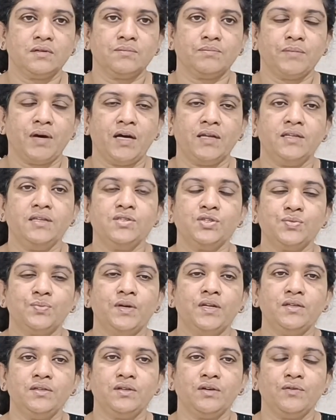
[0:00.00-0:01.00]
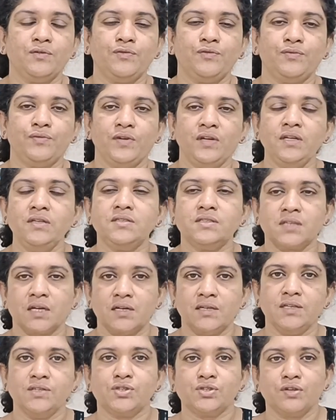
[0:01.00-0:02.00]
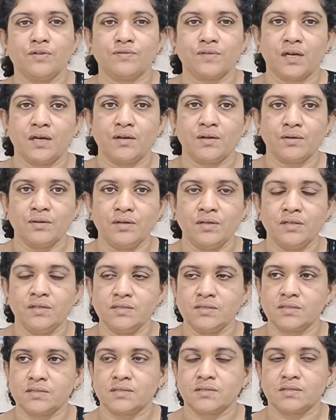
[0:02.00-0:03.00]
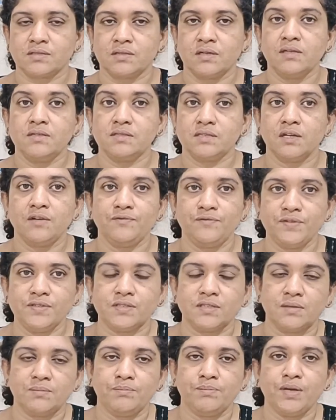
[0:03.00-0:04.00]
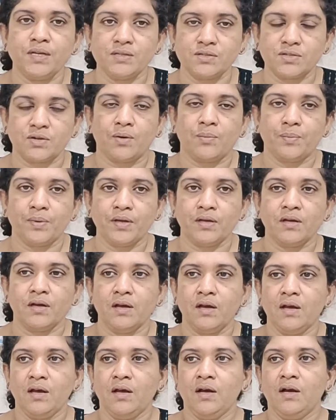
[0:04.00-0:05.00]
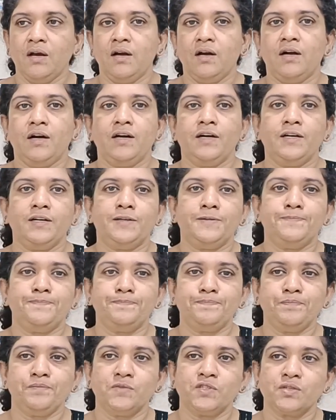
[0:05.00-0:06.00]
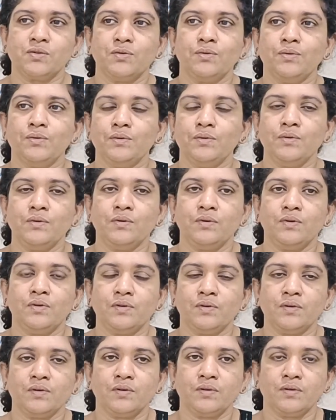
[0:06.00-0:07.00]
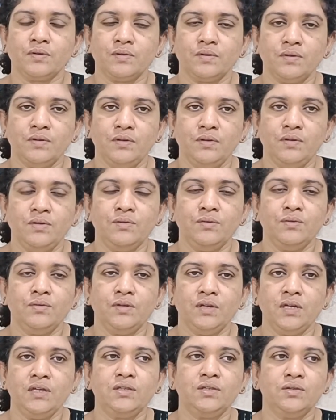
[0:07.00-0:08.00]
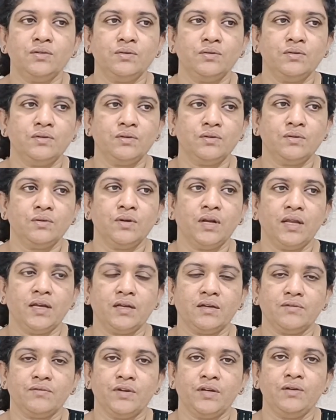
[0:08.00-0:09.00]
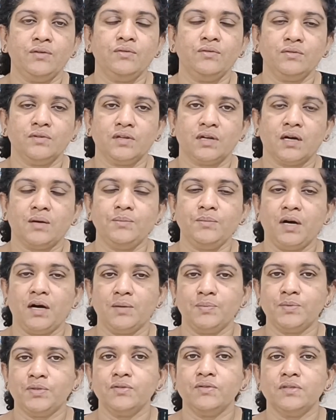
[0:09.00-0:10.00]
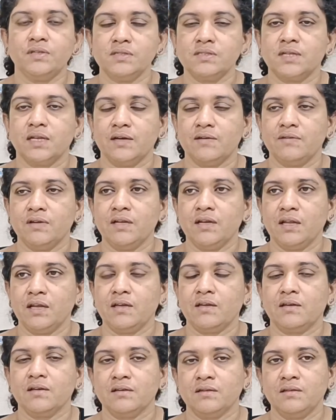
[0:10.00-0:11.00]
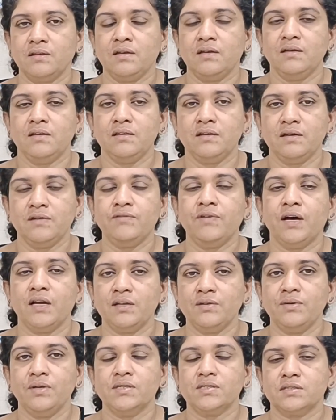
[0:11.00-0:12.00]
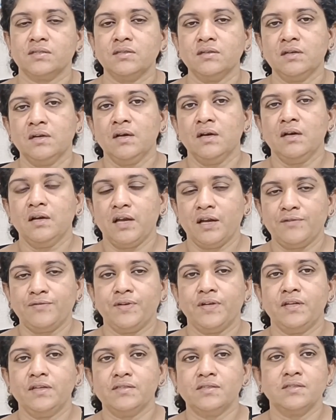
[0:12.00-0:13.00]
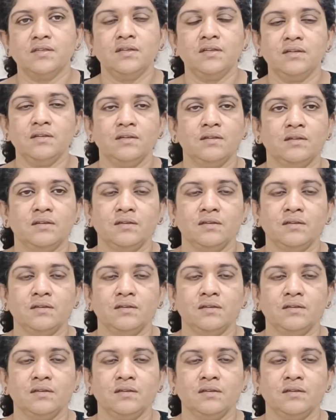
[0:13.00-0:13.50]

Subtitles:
management of each condition of thyroid itself is a big topic. So you need to know, like when you come up to this level, like the evaluation, FNAC